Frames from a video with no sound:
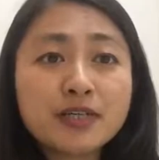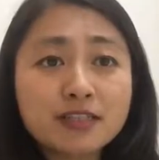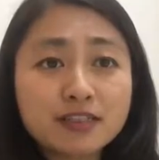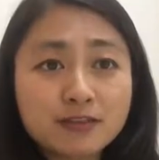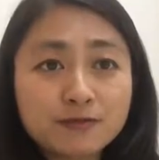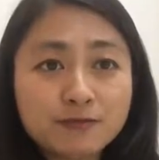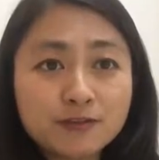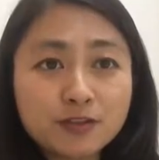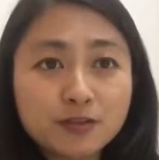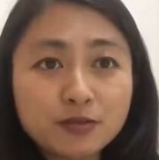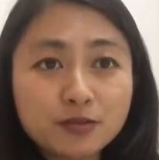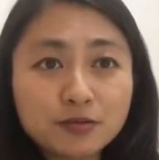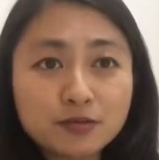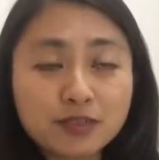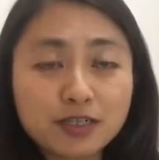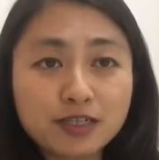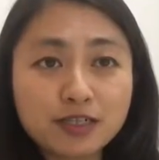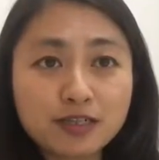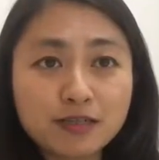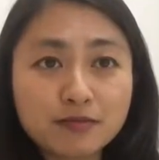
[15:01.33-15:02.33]
if
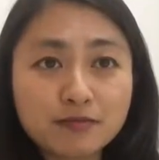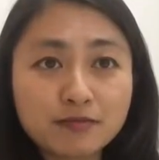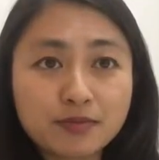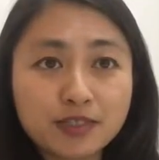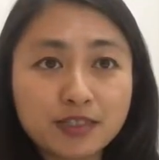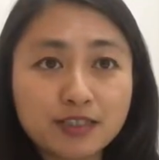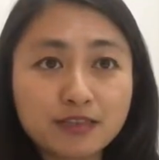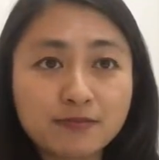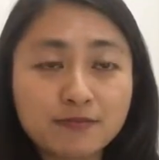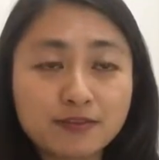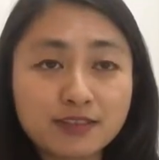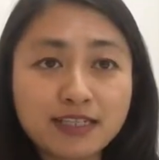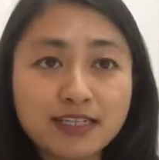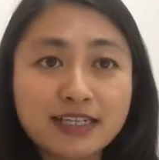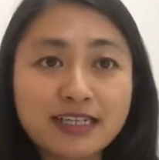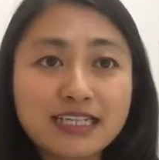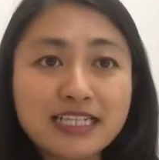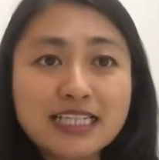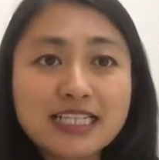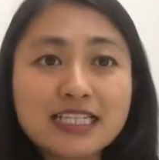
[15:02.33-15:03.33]

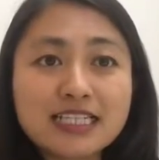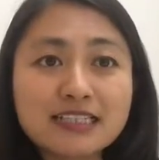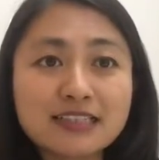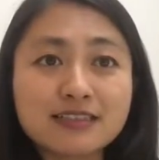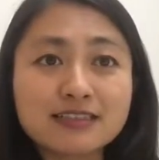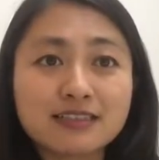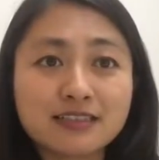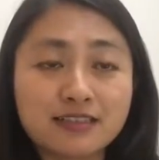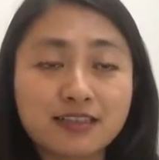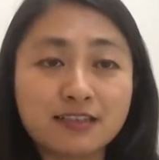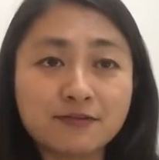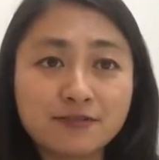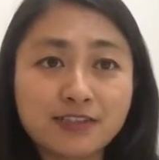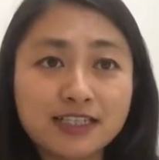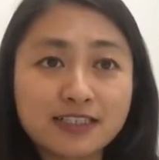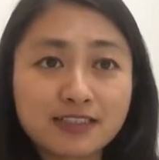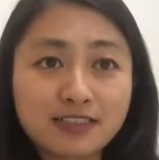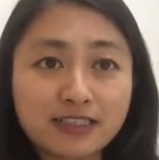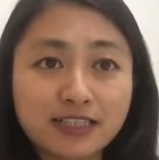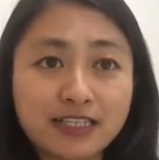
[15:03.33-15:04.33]
there is an
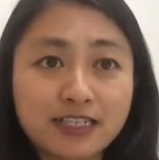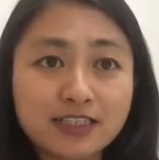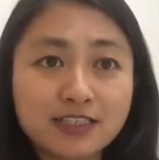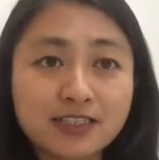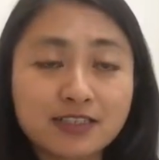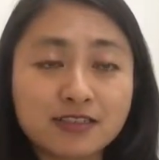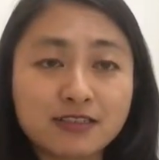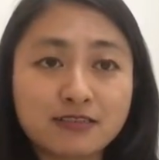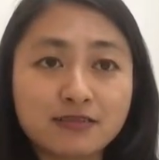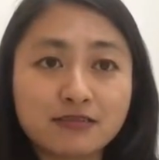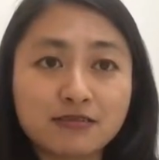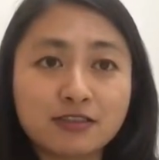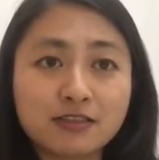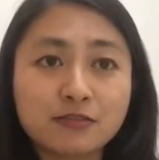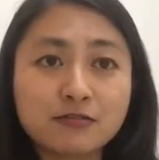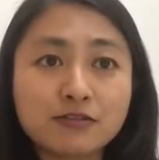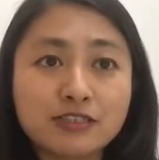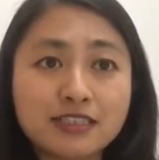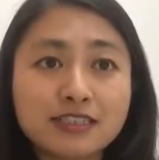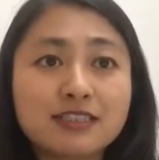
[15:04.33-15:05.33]
investigation
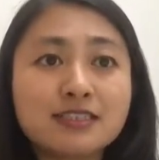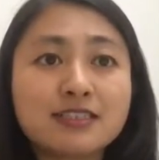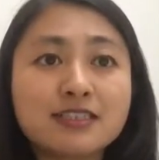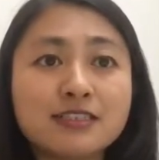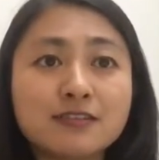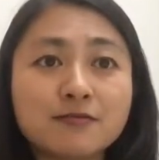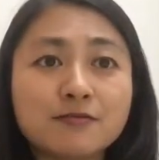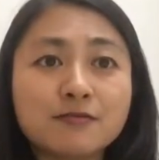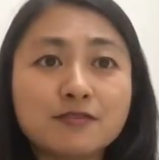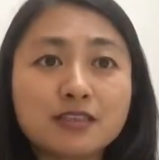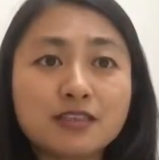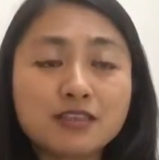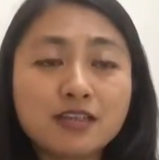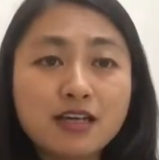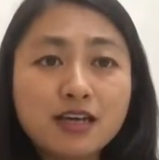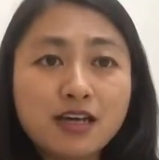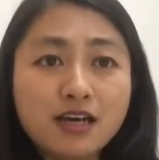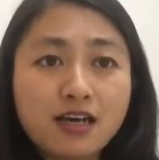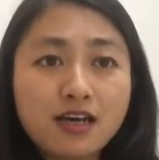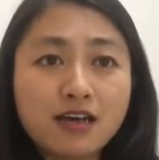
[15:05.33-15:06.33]
you received,
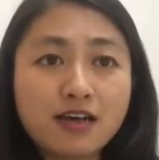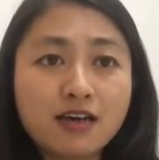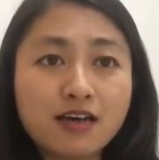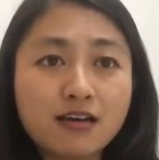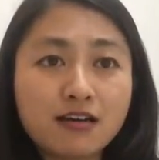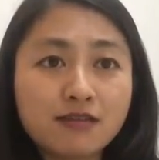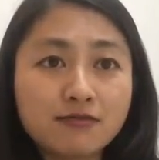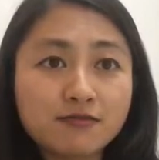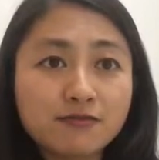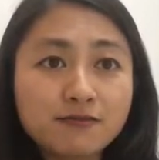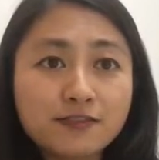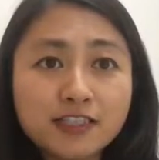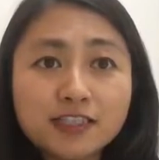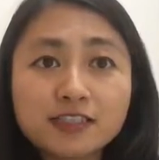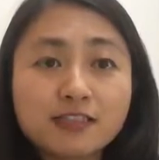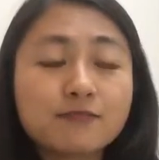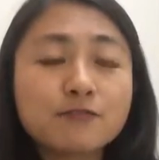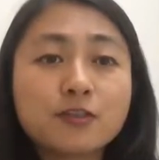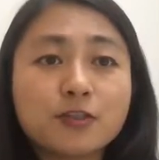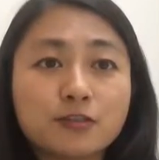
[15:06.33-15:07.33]

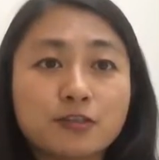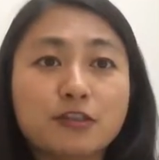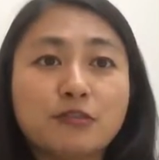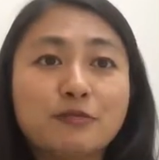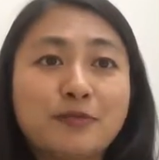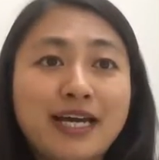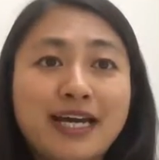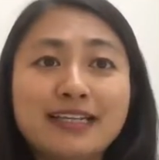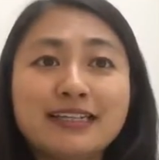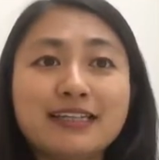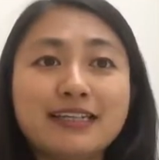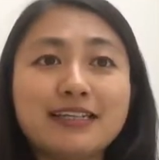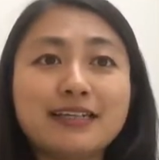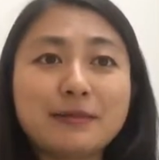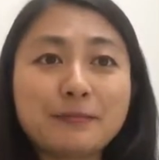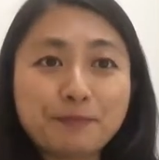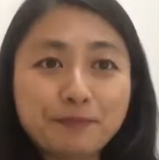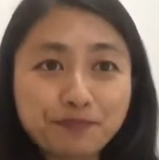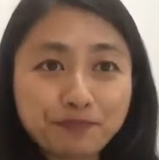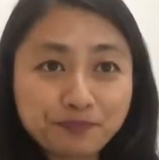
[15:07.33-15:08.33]
first of all, don't
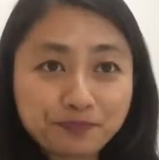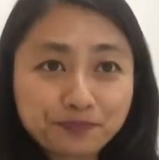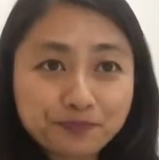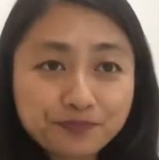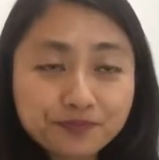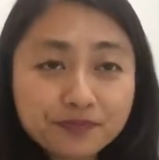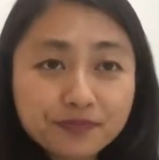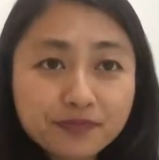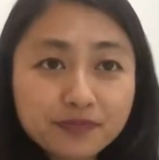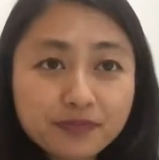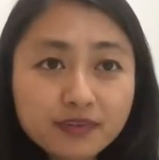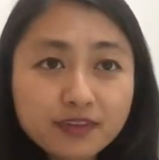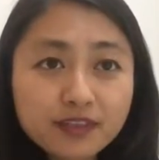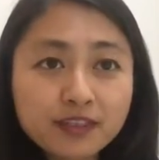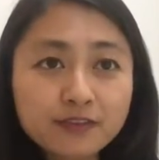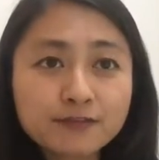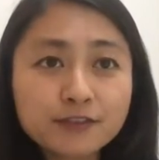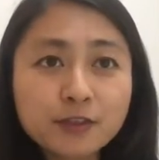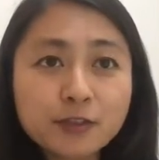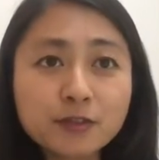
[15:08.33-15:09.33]
panic.
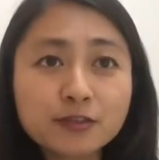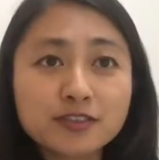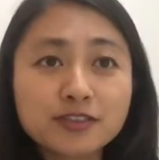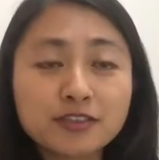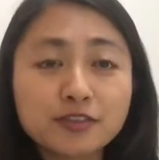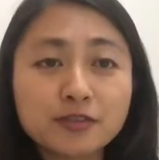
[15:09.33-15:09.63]
Of course,